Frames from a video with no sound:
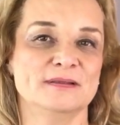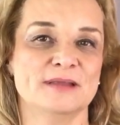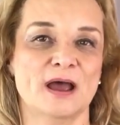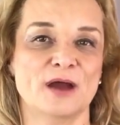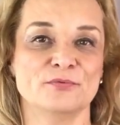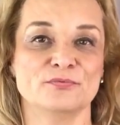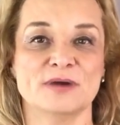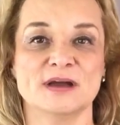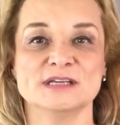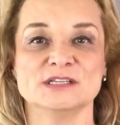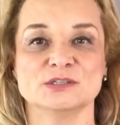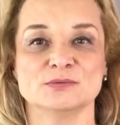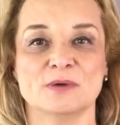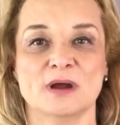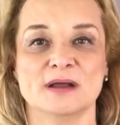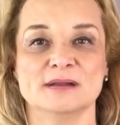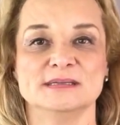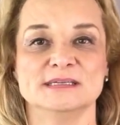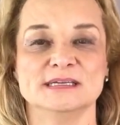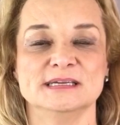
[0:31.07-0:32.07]
that
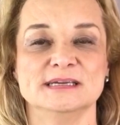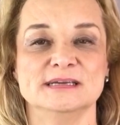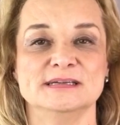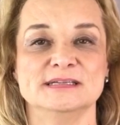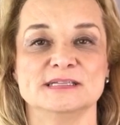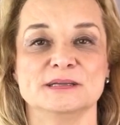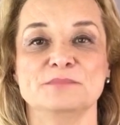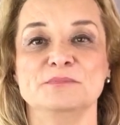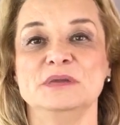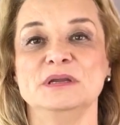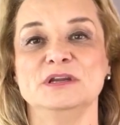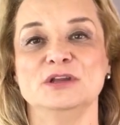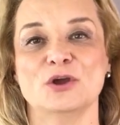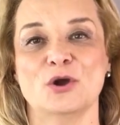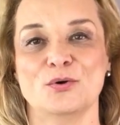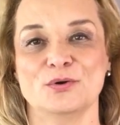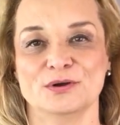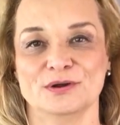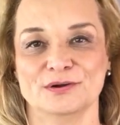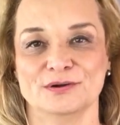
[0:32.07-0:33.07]
restaurant is
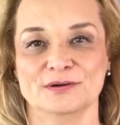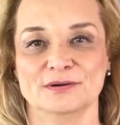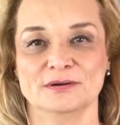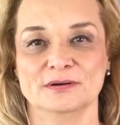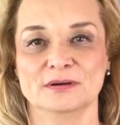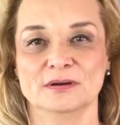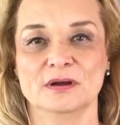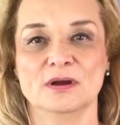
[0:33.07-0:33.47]
mediocre.